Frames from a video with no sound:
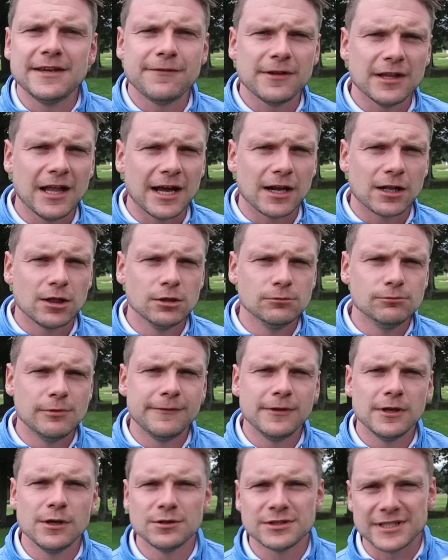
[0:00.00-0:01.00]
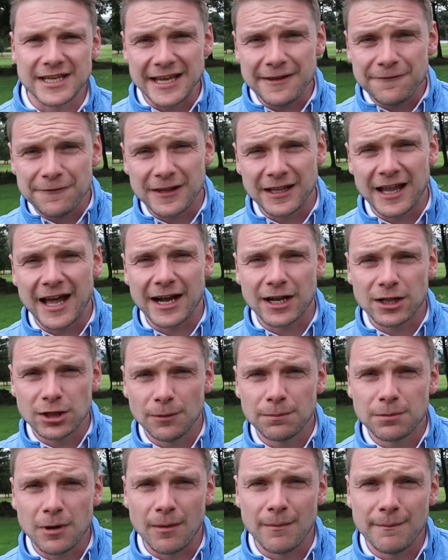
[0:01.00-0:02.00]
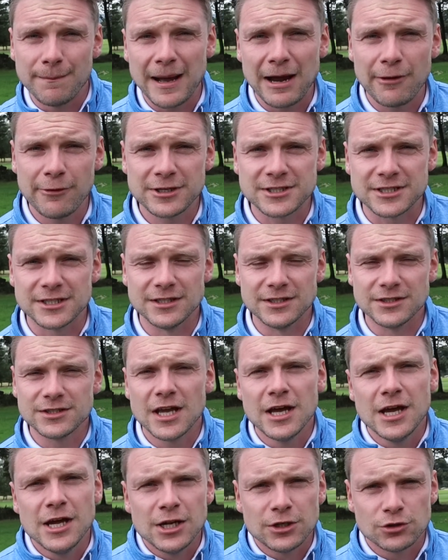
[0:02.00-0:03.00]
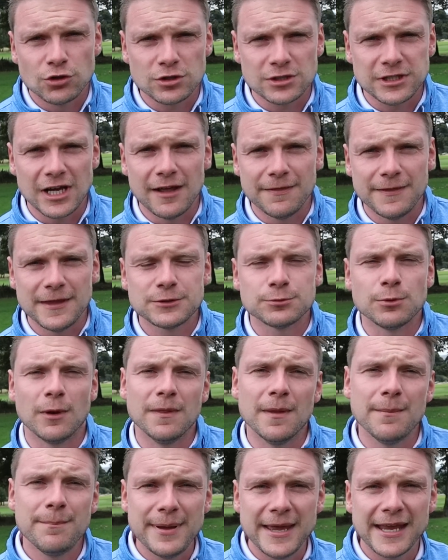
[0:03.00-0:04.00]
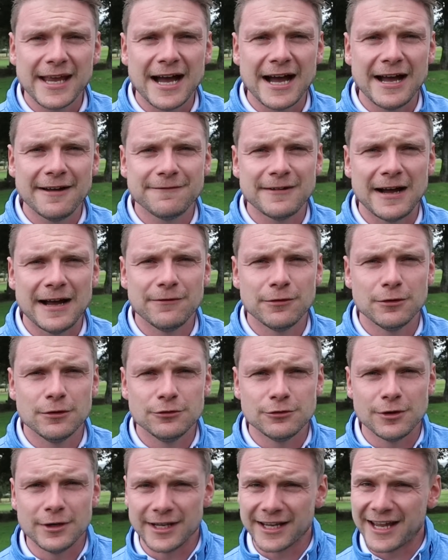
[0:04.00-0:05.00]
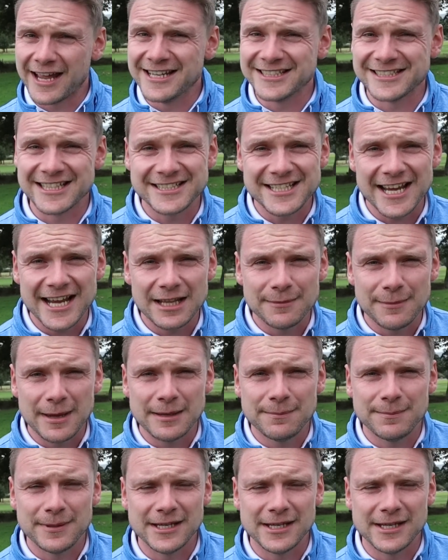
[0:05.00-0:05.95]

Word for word: if you like club reviews, if you like club comparisons, just like this one, the Ping i500 against the TaylorMade